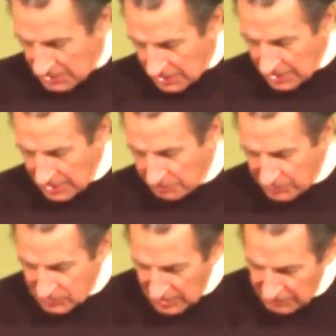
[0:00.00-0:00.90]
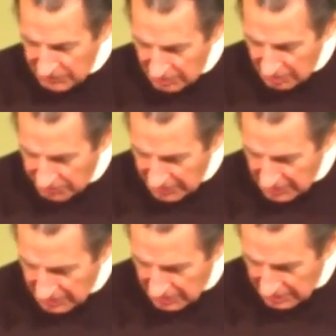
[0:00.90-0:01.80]
I perceive that it'll
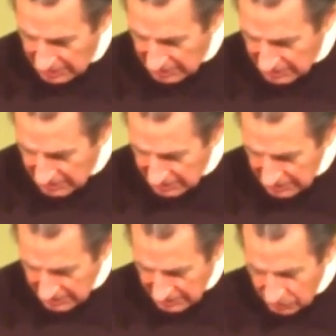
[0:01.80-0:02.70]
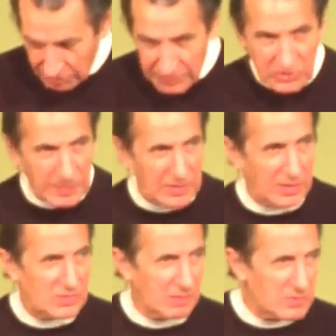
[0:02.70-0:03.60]
be, uh, we'll be spending
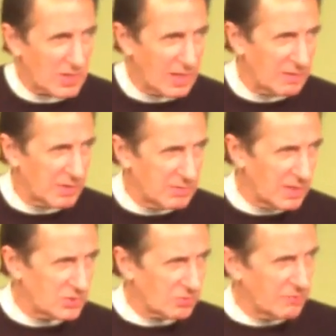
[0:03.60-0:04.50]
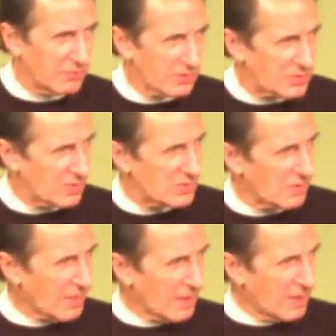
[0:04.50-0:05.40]
some time in these three verses.
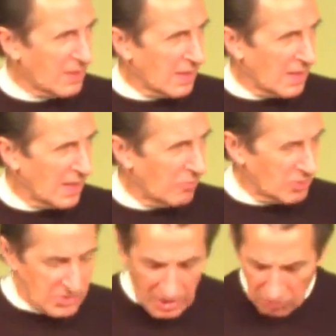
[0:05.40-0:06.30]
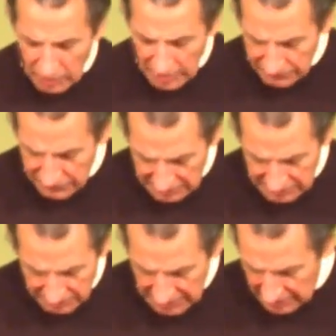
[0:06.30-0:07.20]
I was not aware of it at
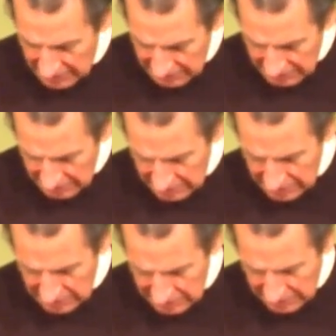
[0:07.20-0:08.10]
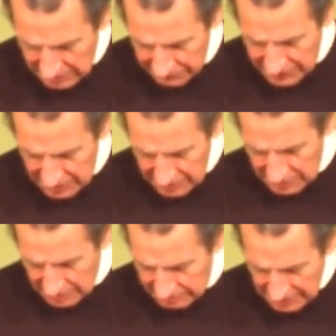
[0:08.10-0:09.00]
the beginning uh, of the
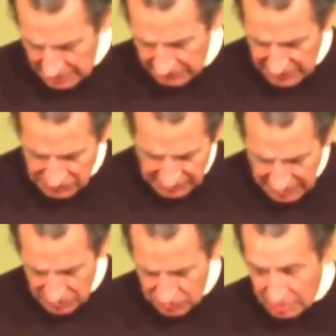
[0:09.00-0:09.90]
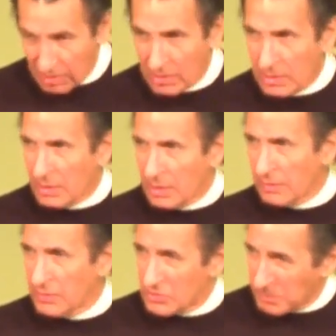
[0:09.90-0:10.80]
uh, investigation
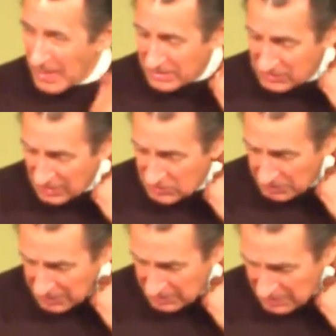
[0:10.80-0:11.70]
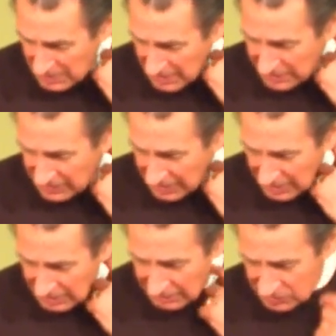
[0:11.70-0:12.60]
of this passage, but as I got
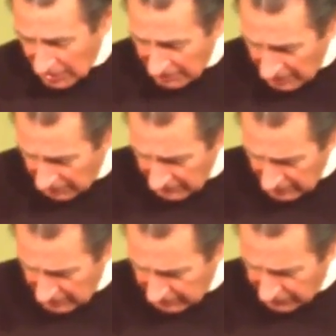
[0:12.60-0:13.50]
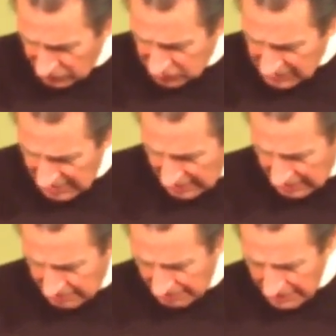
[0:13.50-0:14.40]
into chap- uh, uh, verse
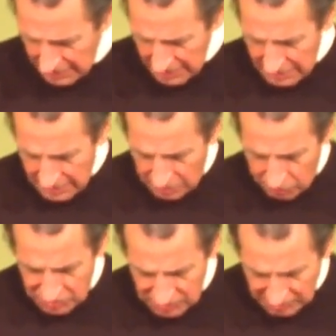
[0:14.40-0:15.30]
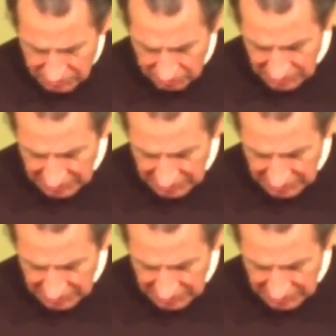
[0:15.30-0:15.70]
10, which is, of course, a